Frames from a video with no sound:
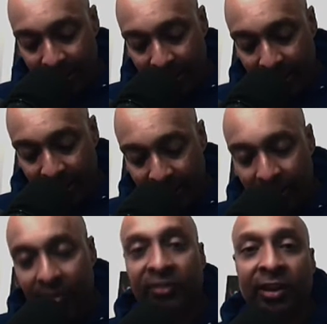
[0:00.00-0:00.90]
And
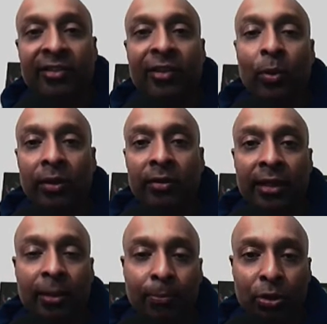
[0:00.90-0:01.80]
the states that
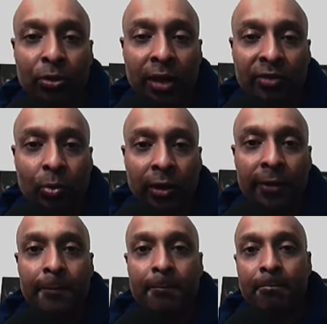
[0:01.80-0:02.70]
the blue does win,